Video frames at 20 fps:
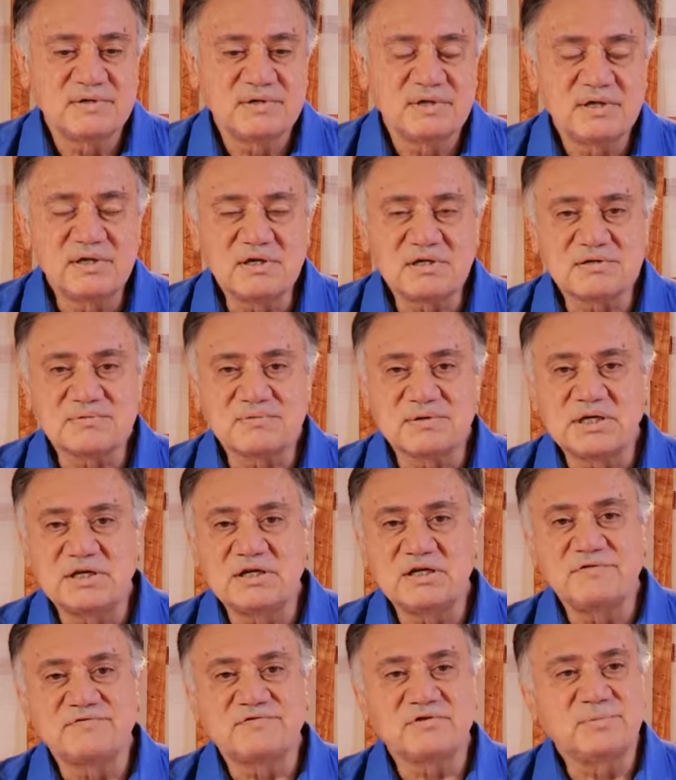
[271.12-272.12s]
This
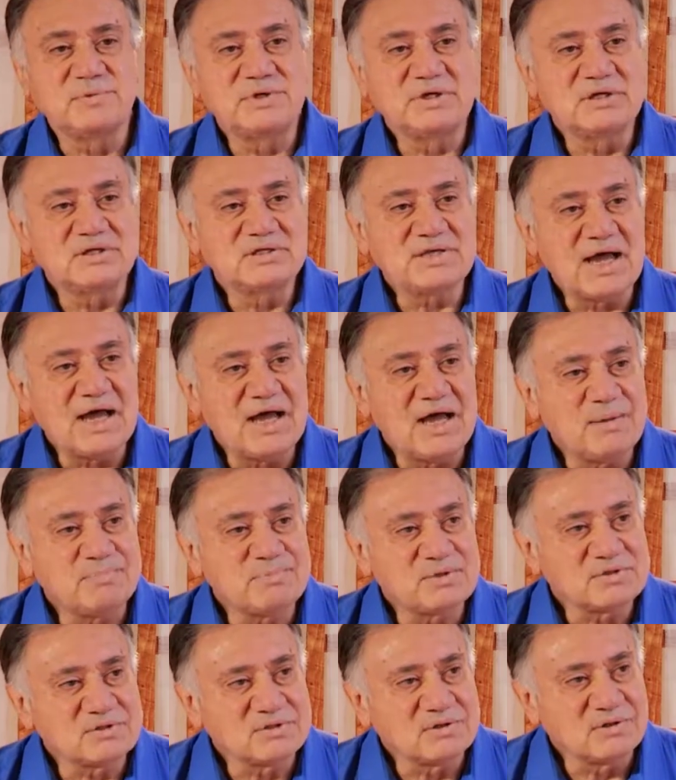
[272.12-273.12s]
reading for me is
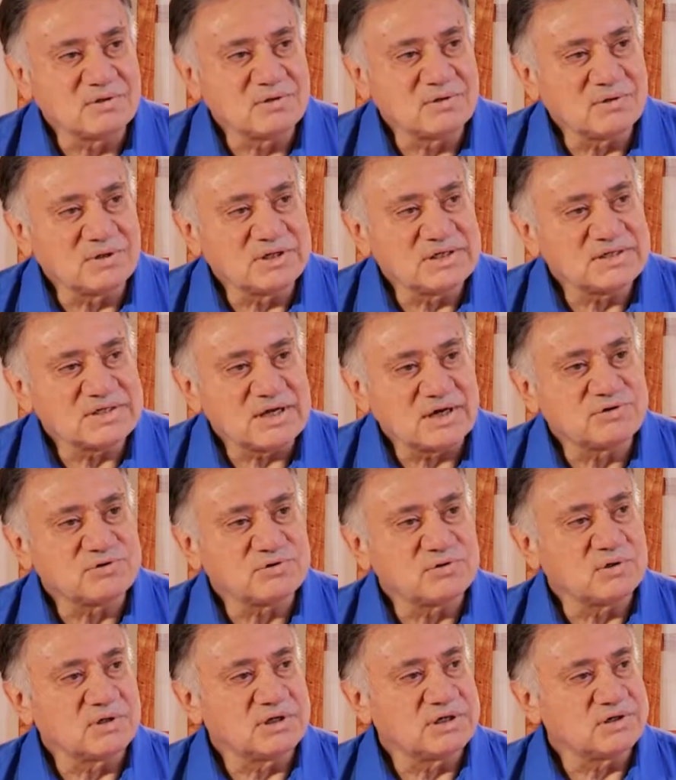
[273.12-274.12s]
absolutely
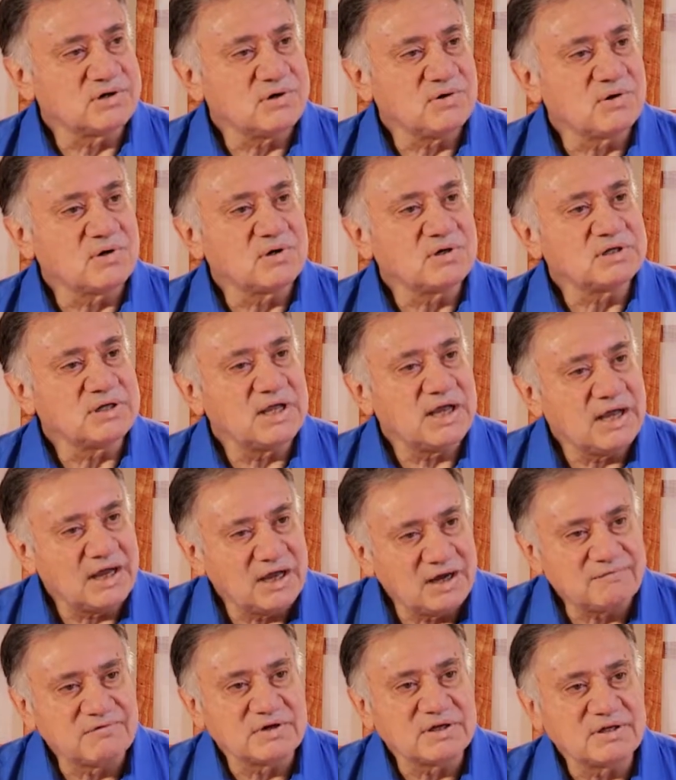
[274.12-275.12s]
central and core to
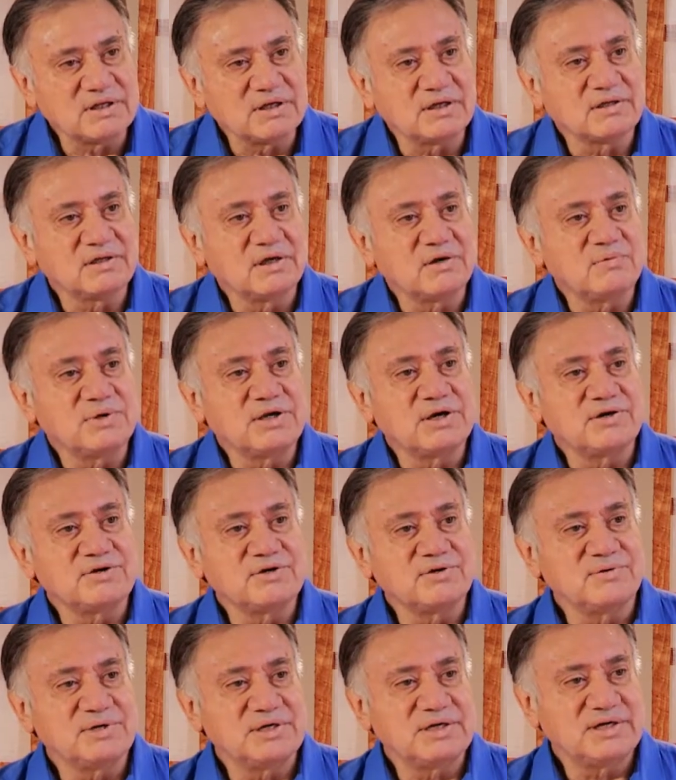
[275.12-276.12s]
everything that we are
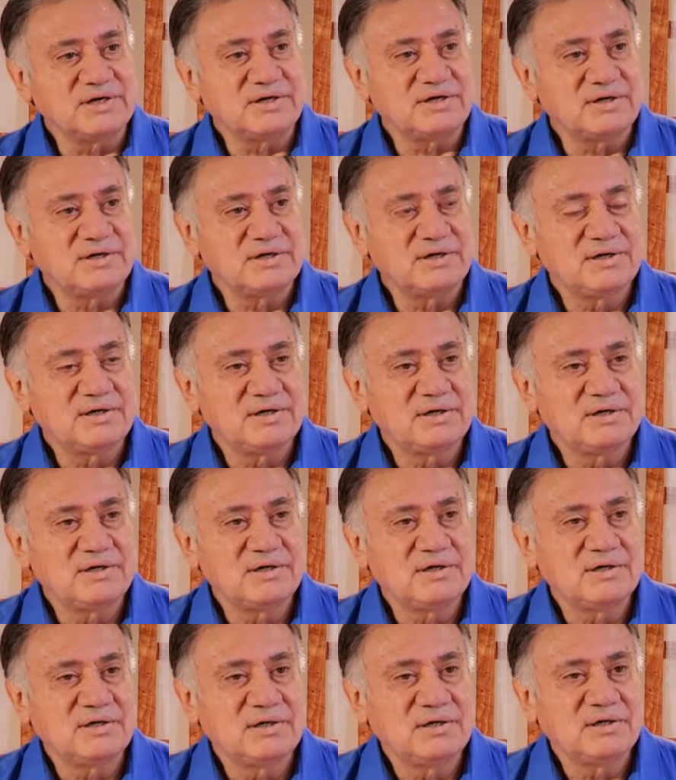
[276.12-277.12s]
doing here.
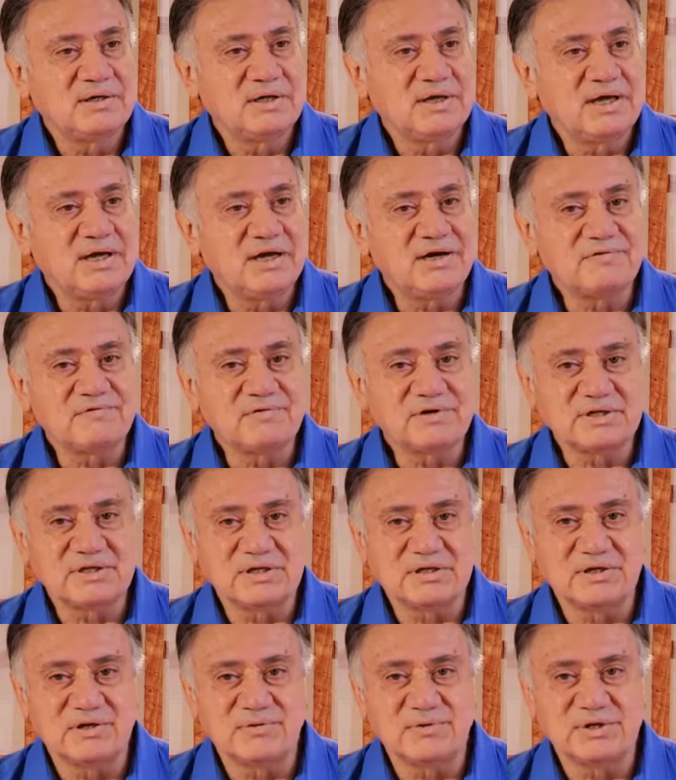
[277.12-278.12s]

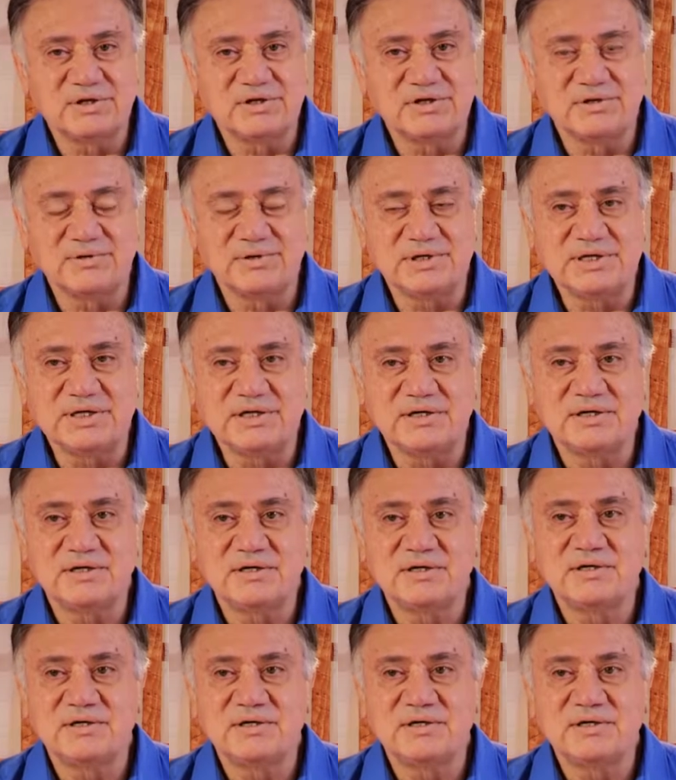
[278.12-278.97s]
Everything that we are doing here.